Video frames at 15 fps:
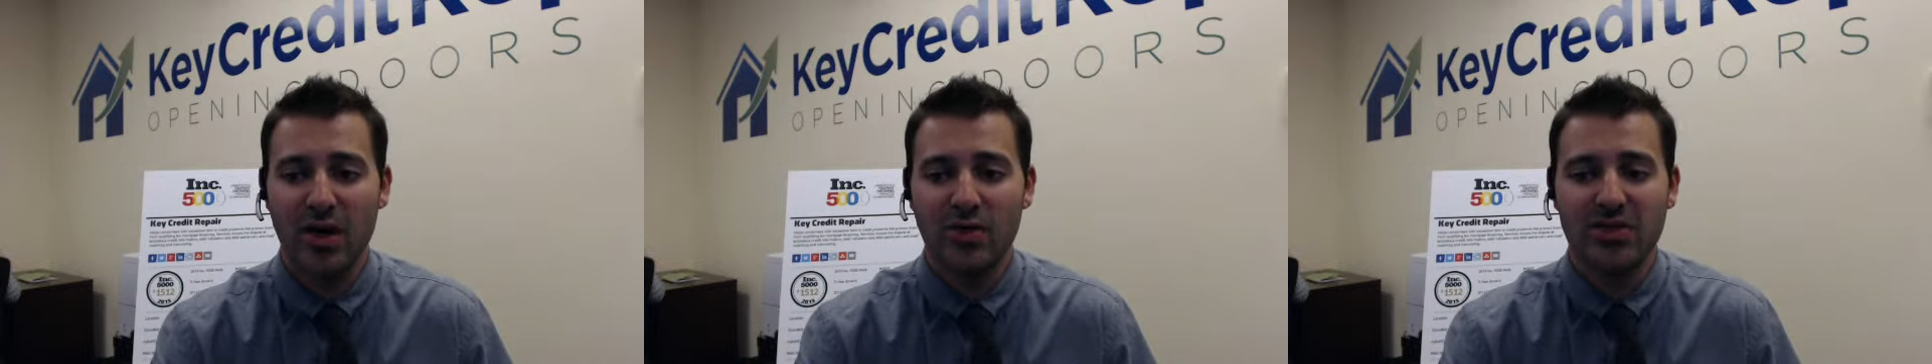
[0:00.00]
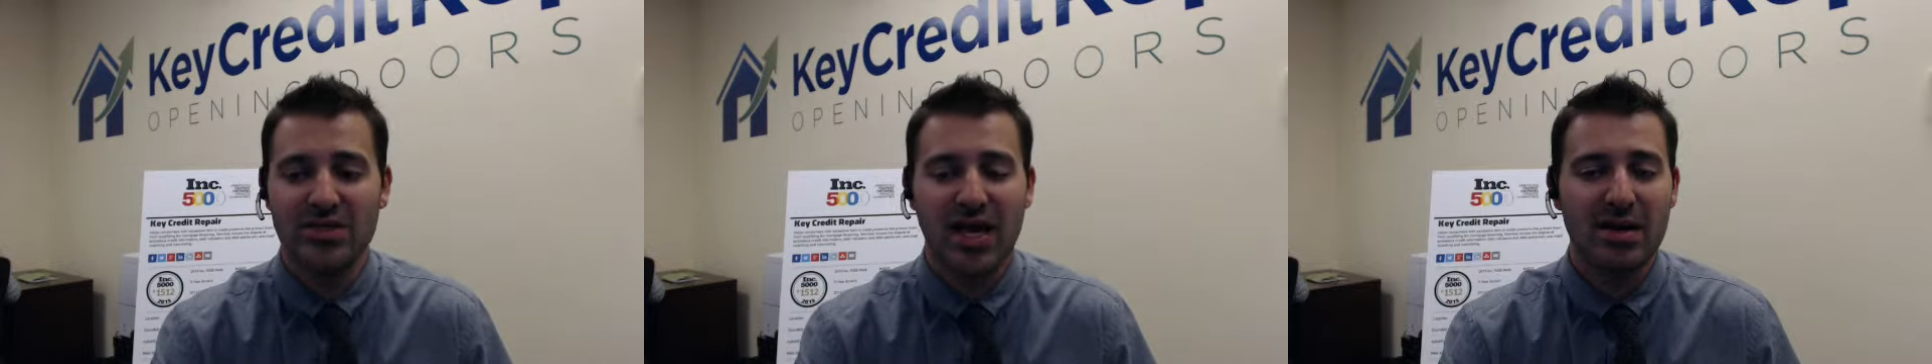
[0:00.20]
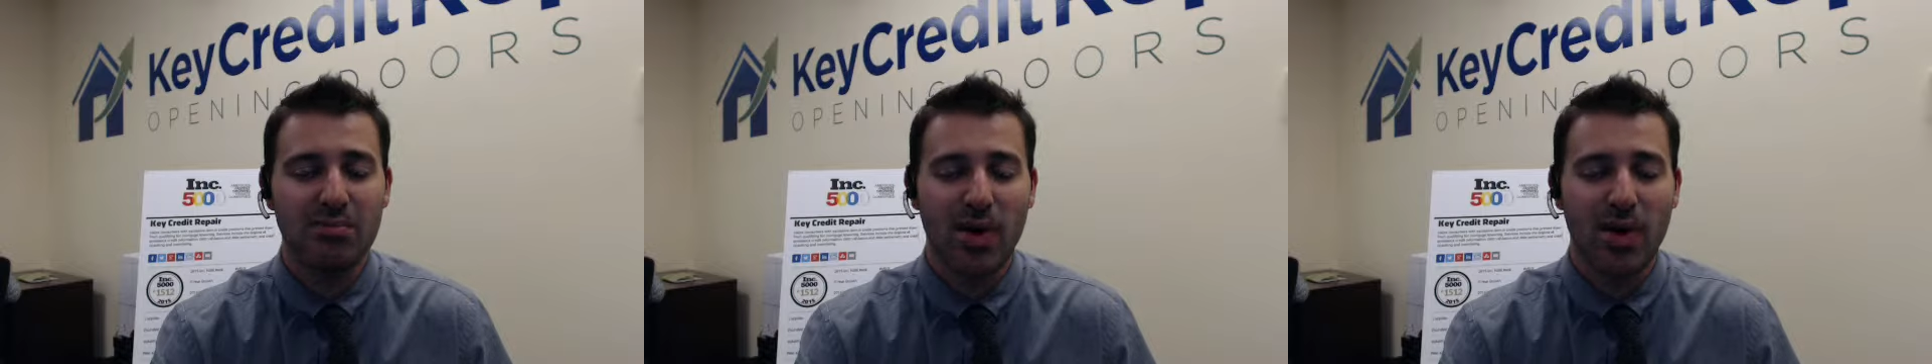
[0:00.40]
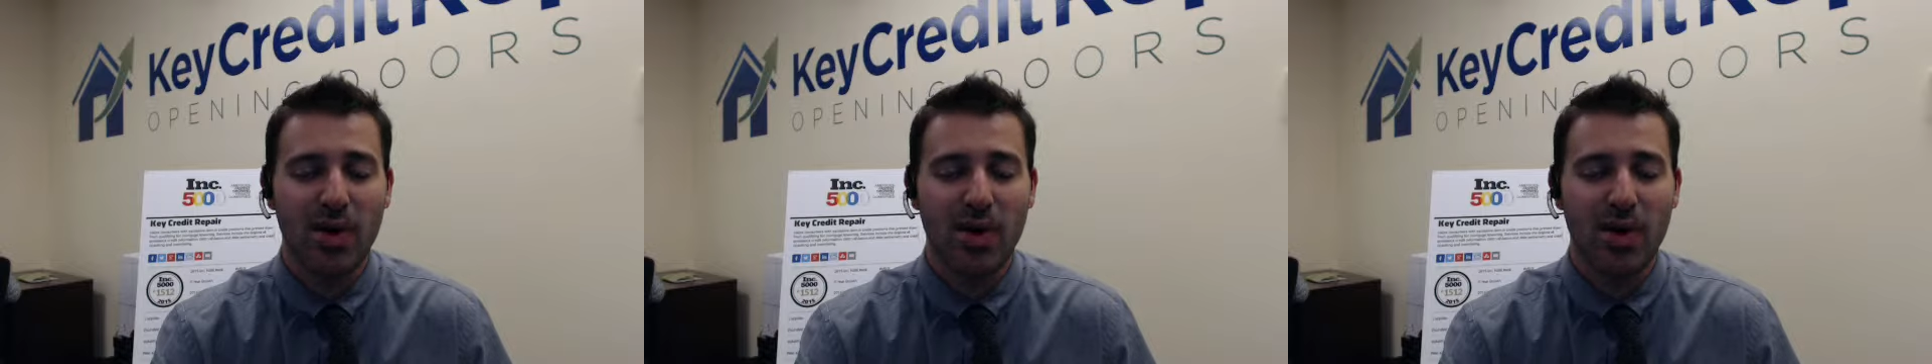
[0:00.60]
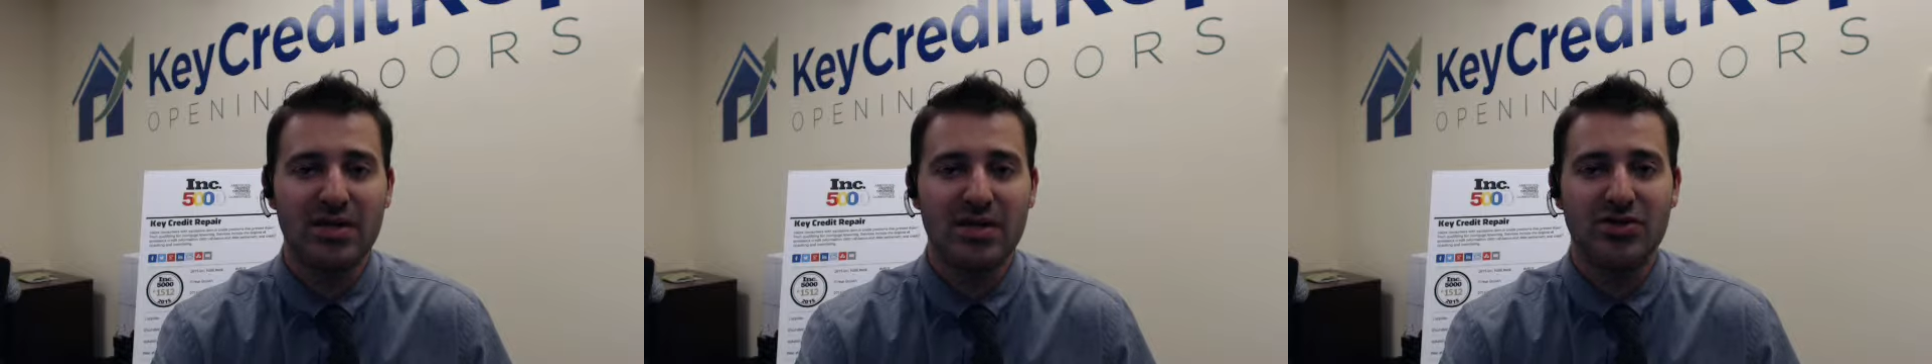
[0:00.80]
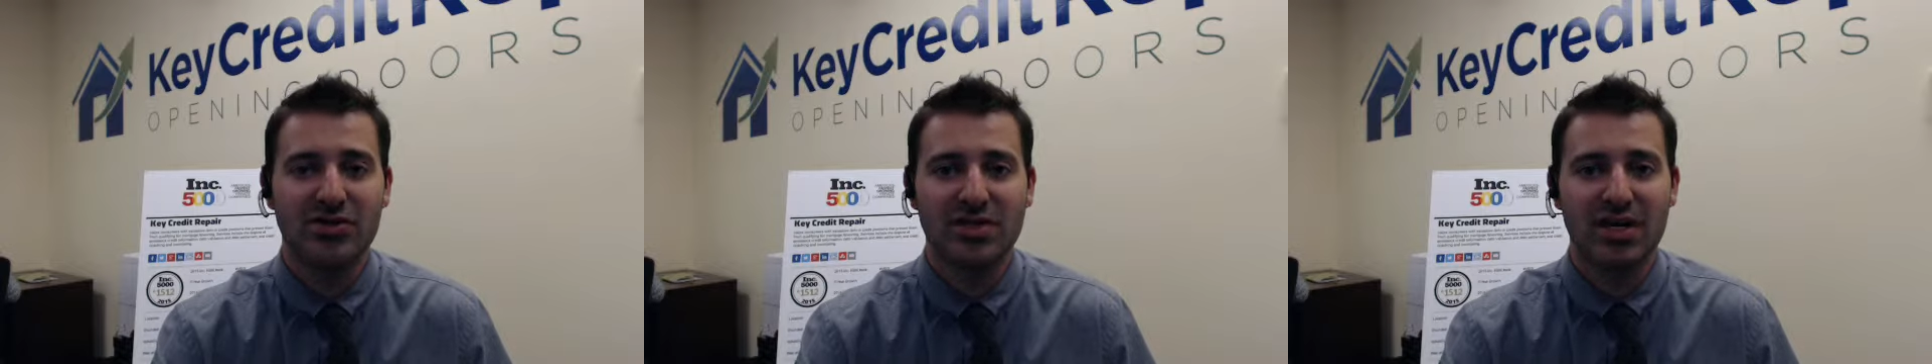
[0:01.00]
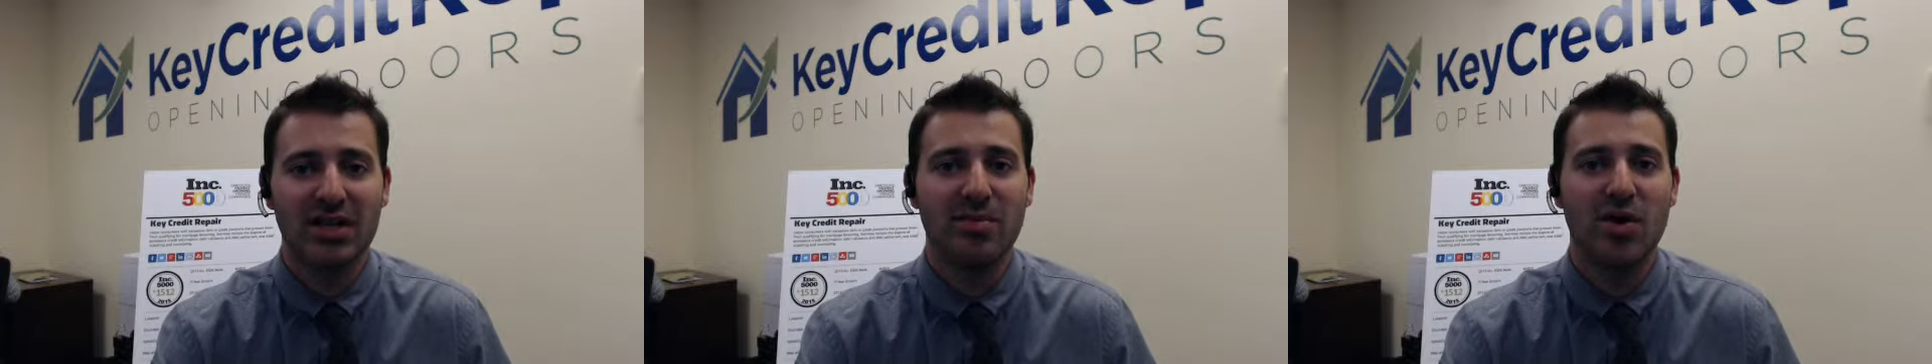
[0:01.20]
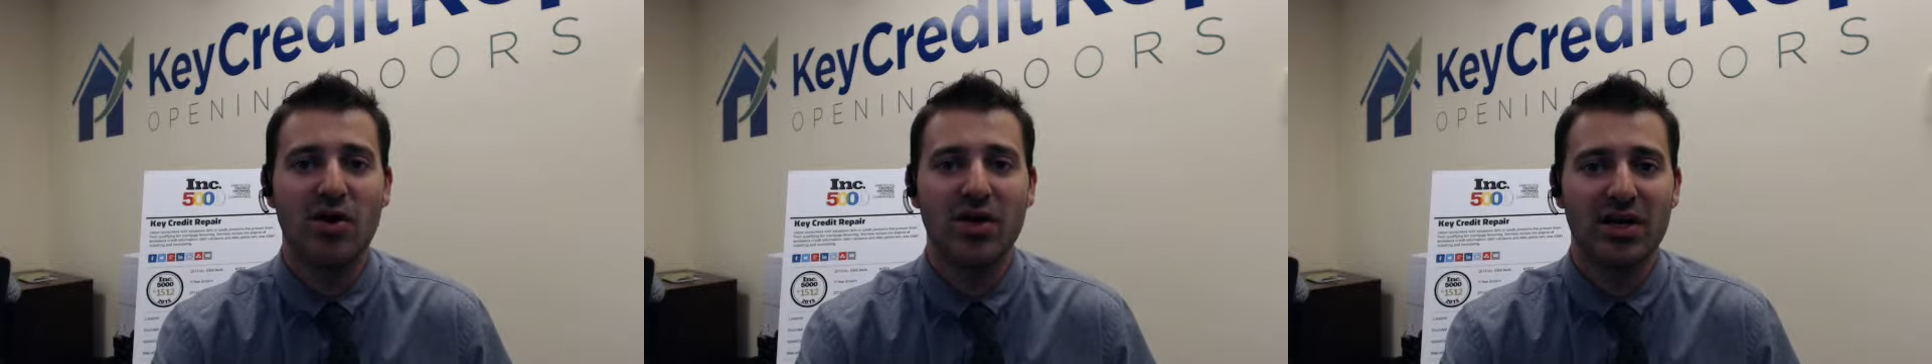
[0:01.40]
outside parties or
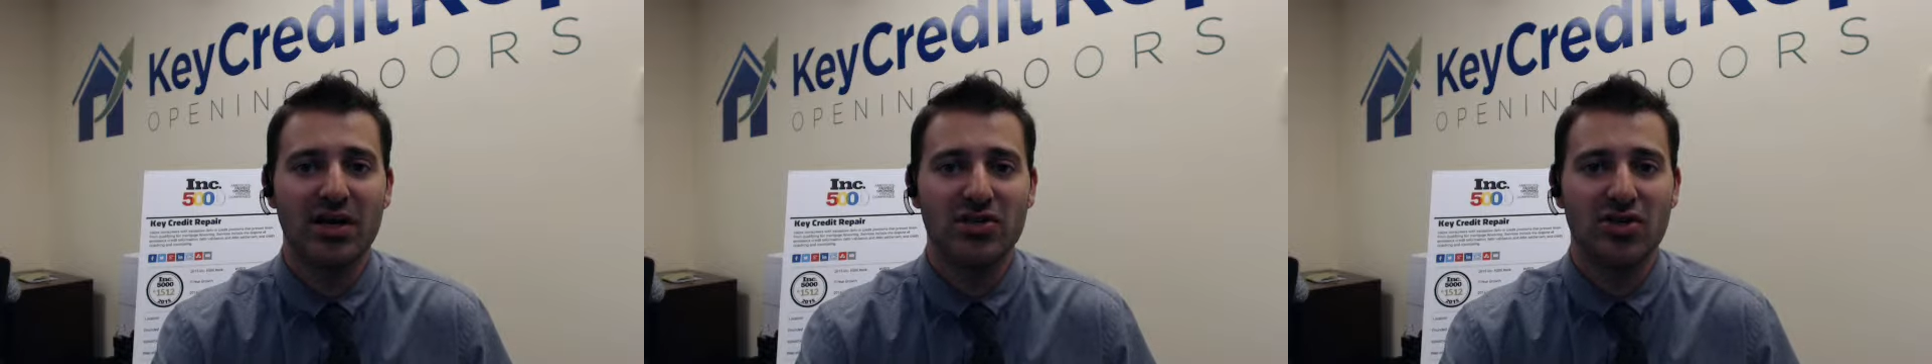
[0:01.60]
telemarketing